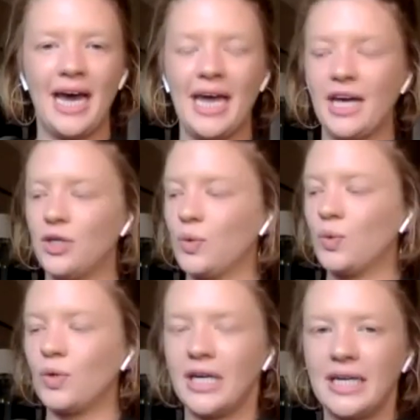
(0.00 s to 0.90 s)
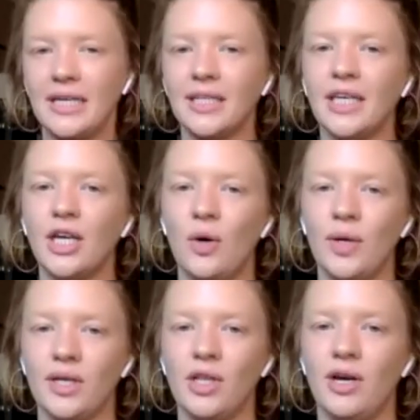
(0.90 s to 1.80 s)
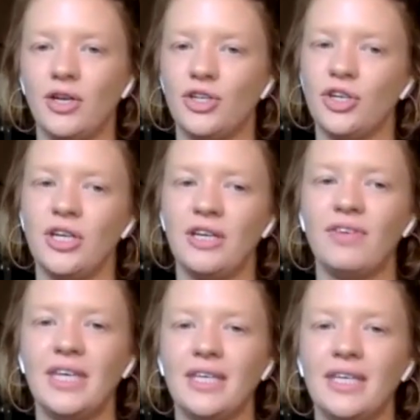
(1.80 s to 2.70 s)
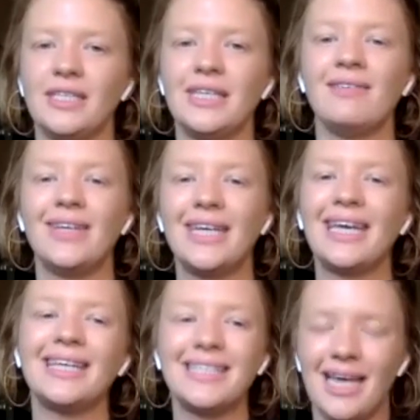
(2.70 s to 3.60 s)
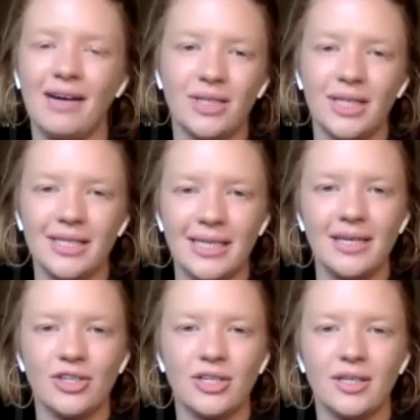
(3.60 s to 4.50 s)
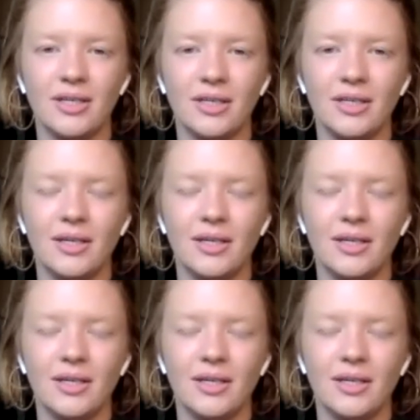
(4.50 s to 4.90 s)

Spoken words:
I had to really go on a long journey of healing to even get to that realization.